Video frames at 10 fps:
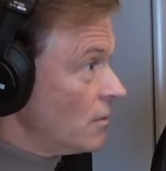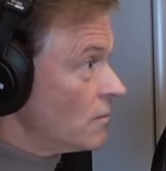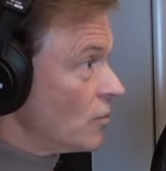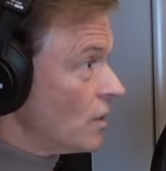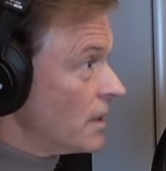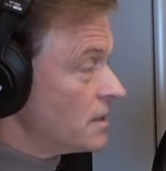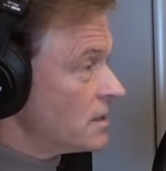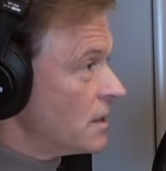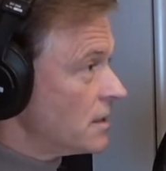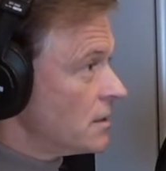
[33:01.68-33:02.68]
more or
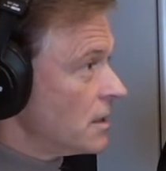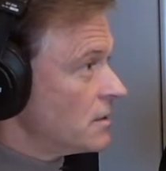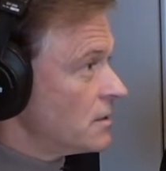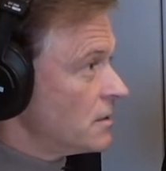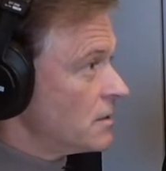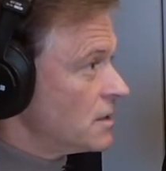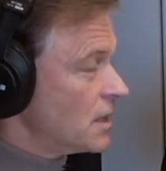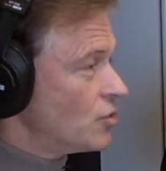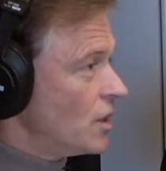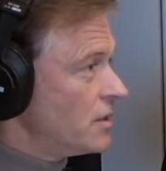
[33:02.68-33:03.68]
less, that
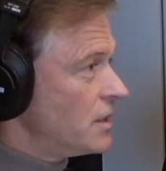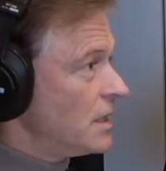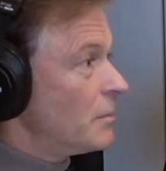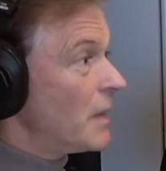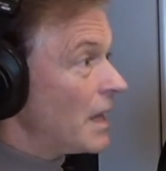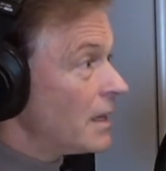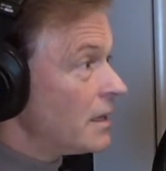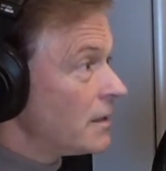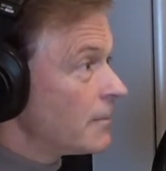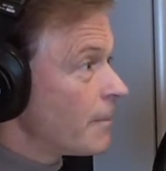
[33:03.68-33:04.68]
sexuality in men